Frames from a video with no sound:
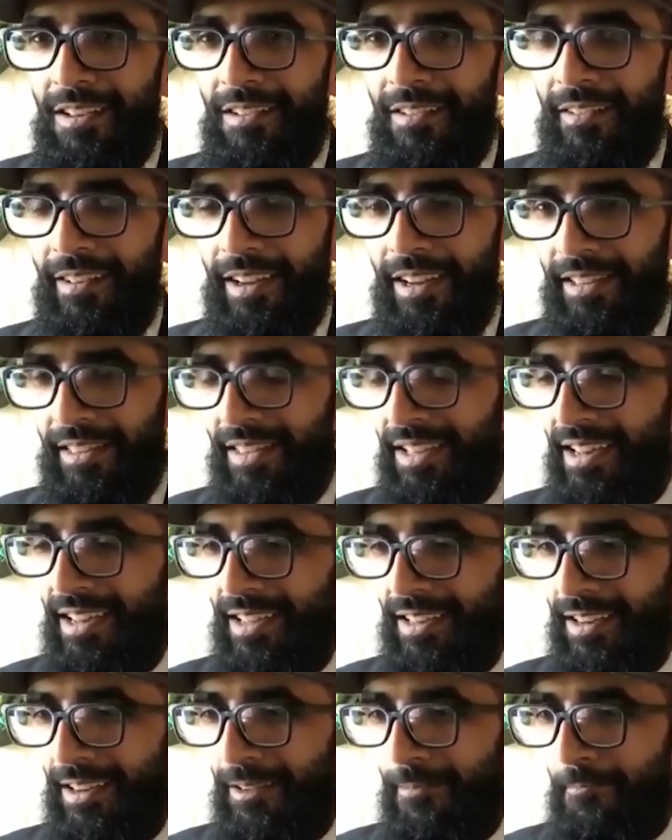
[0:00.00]
right?
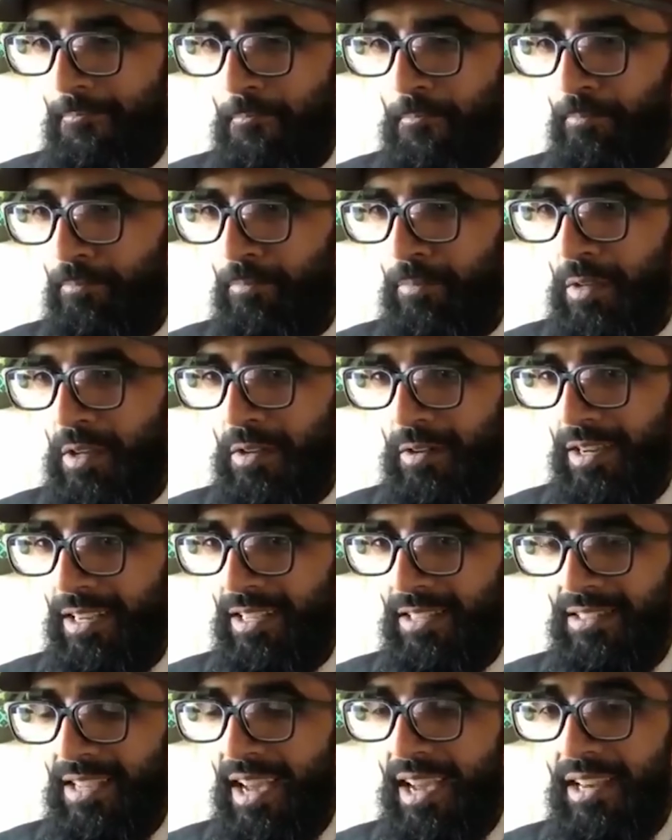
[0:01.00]
That,
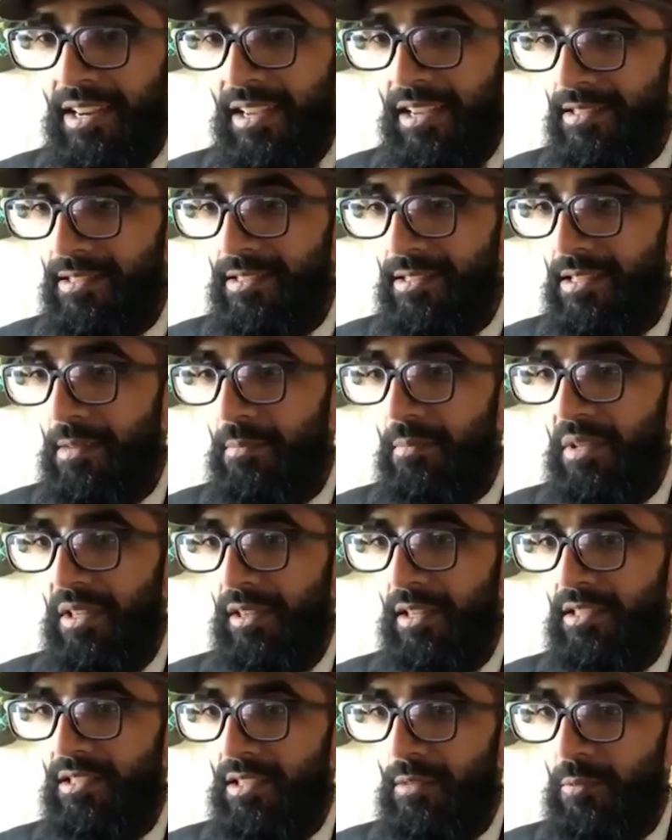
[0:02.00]
anxiety isn't something
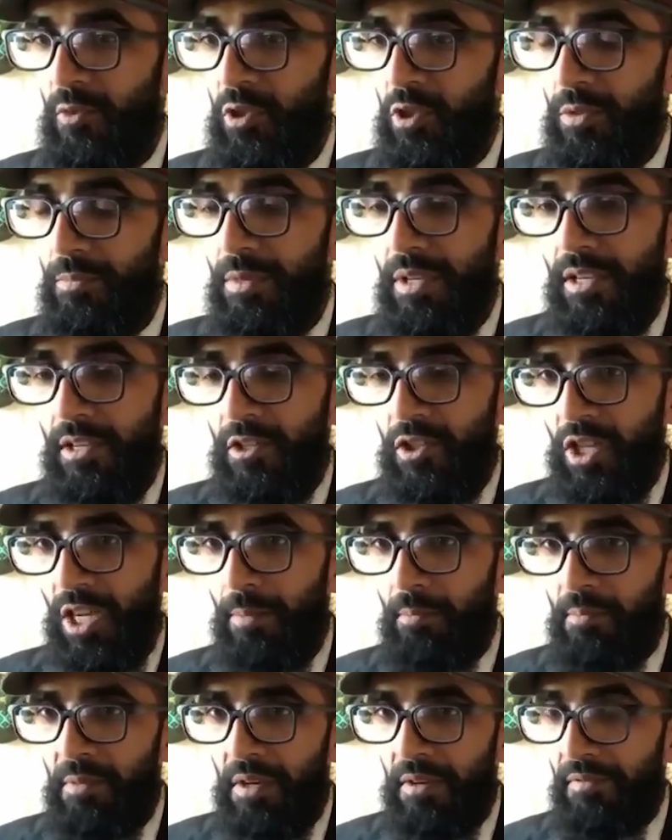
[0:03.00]
that someone should be
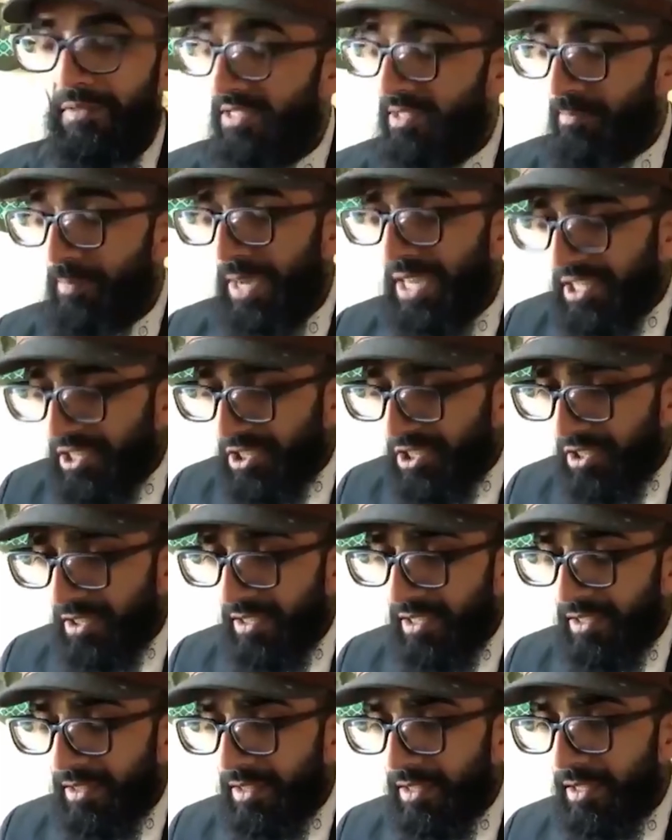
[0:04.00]
ashamed of,
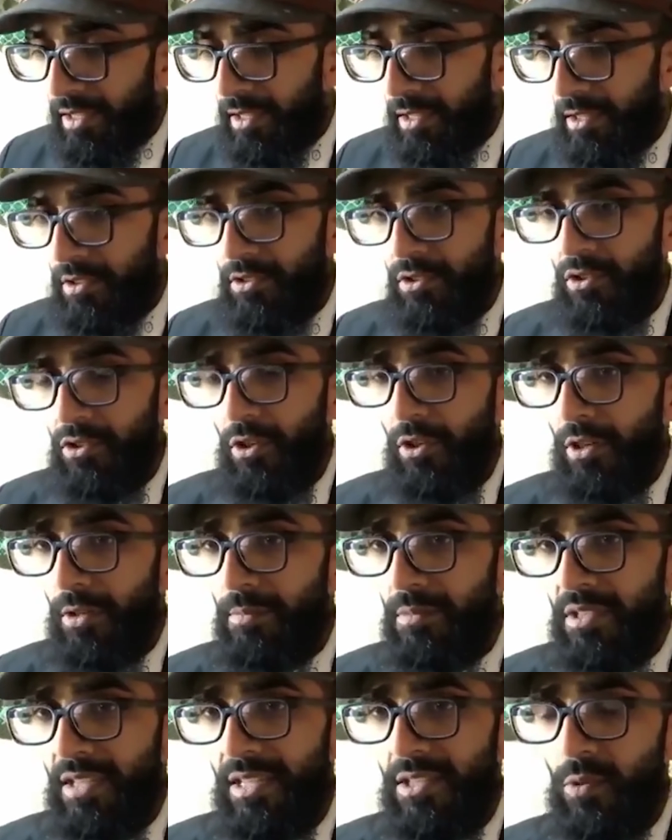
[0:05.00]
especially in the
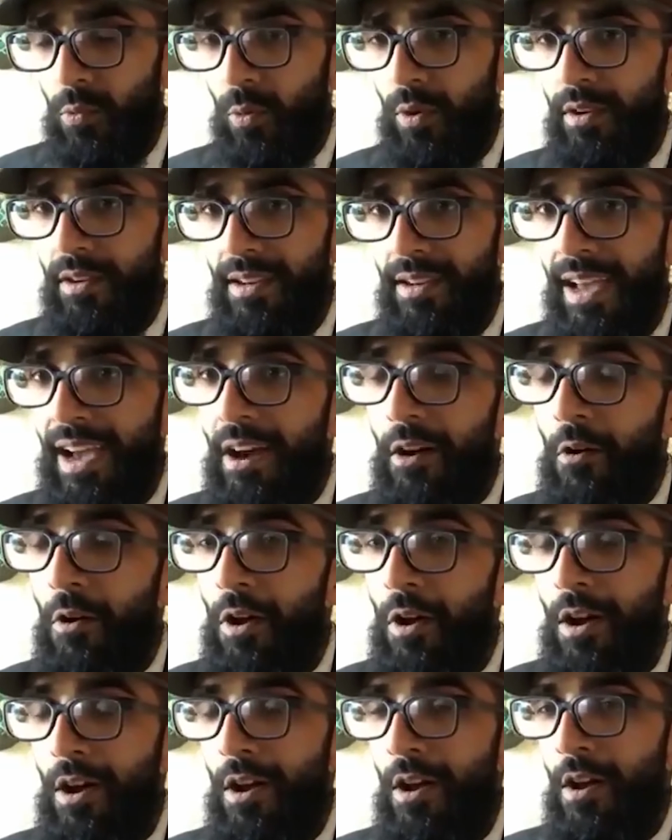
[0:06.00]
circumstance we're in now,
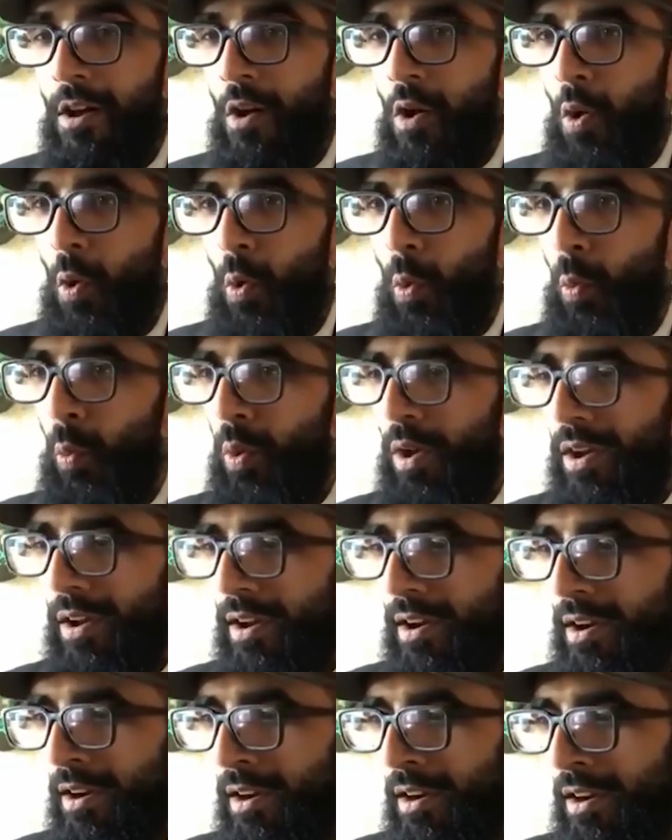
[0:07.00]

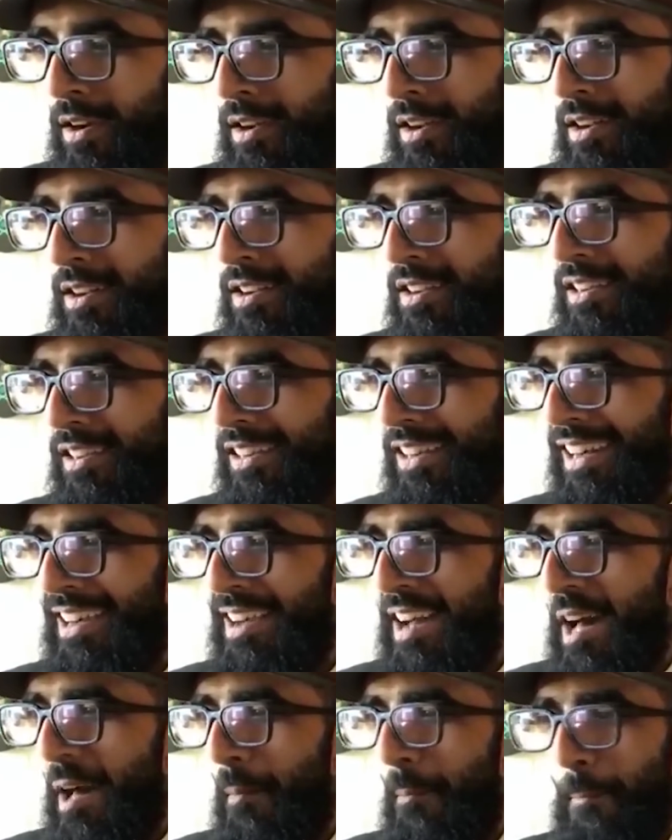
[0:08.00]
where,
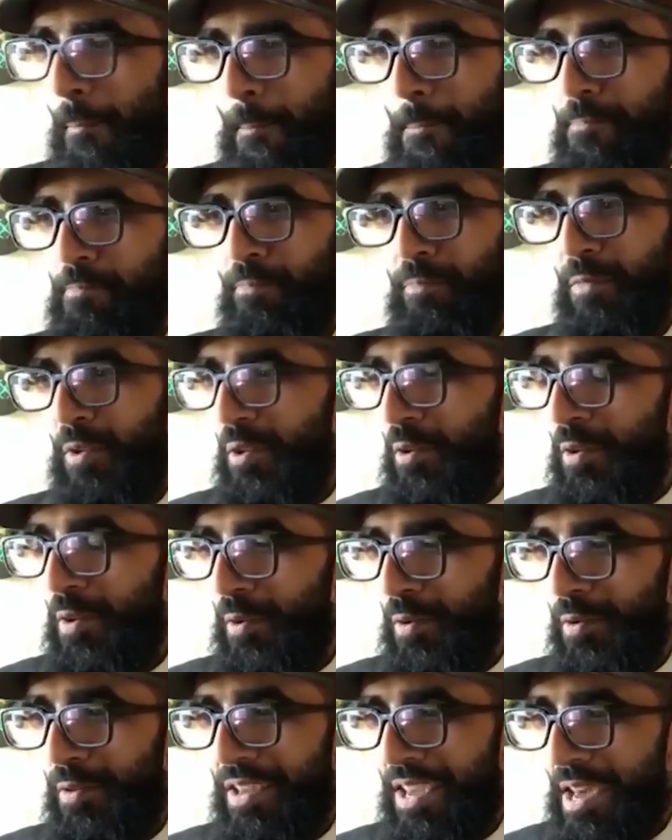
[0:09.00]

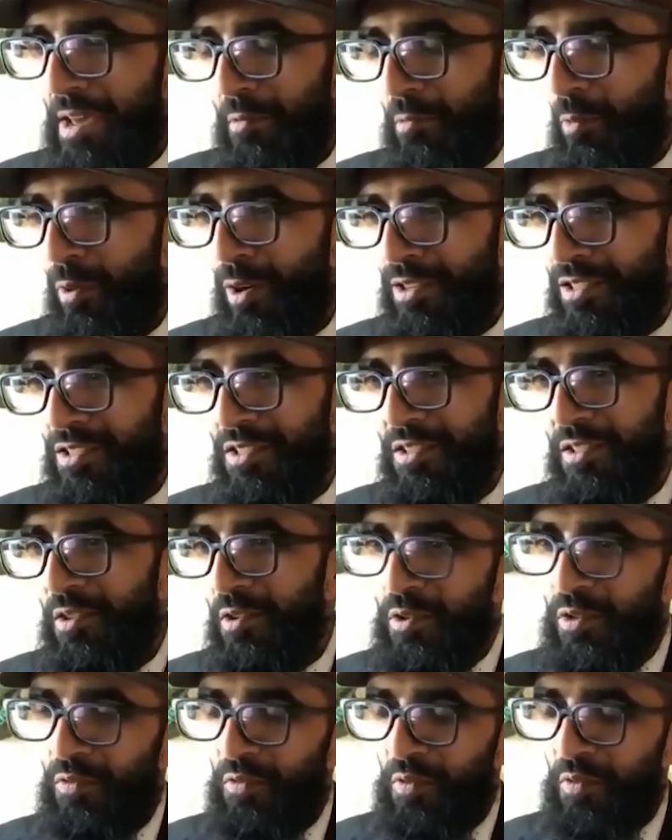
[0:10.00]
you can't watch the
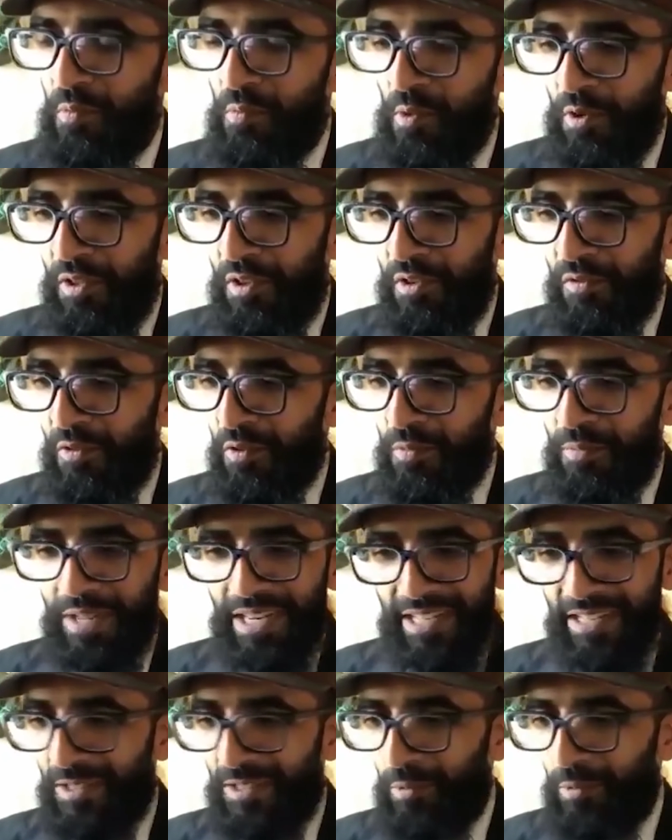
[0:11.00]
news for more than a few
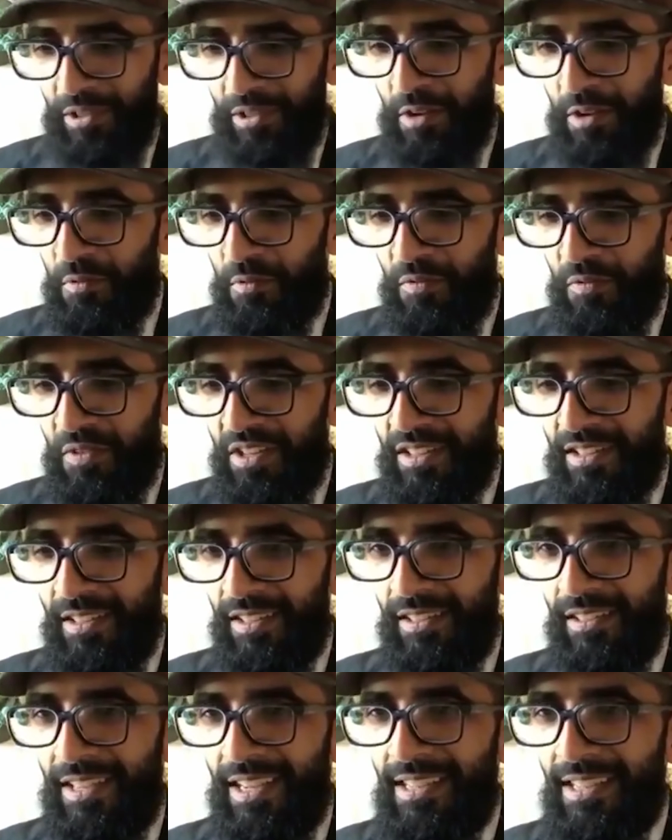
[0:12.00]
minutes without
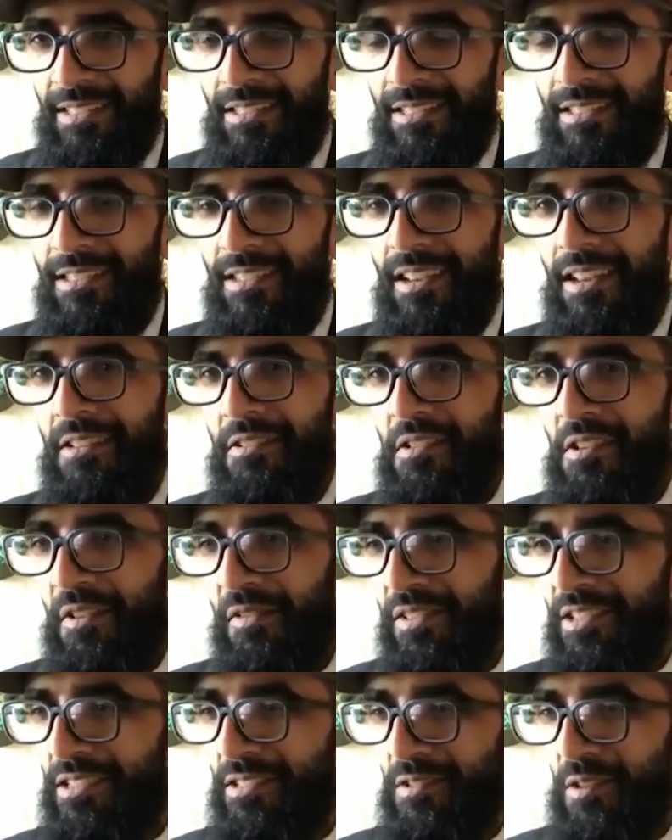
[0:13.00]
feeling tense and
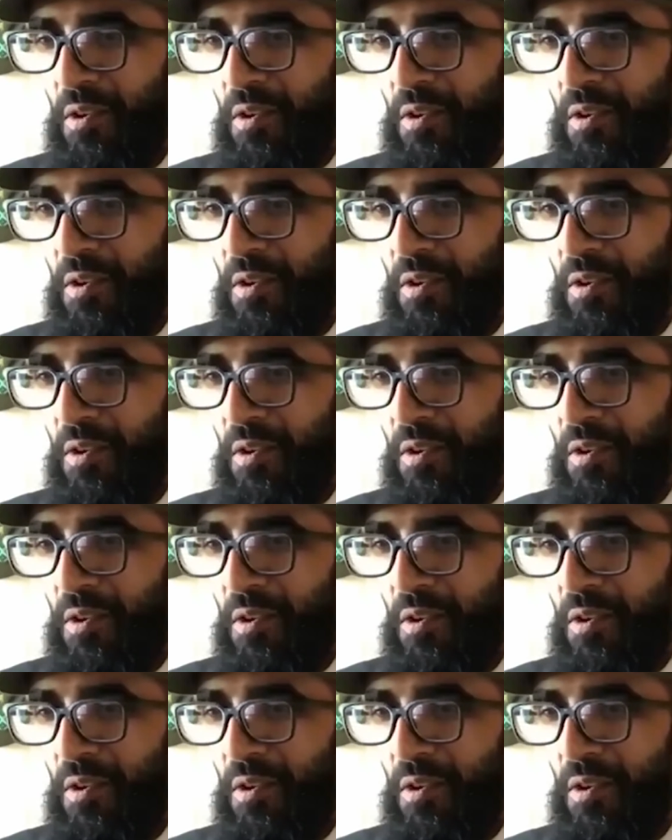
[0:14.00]
nervous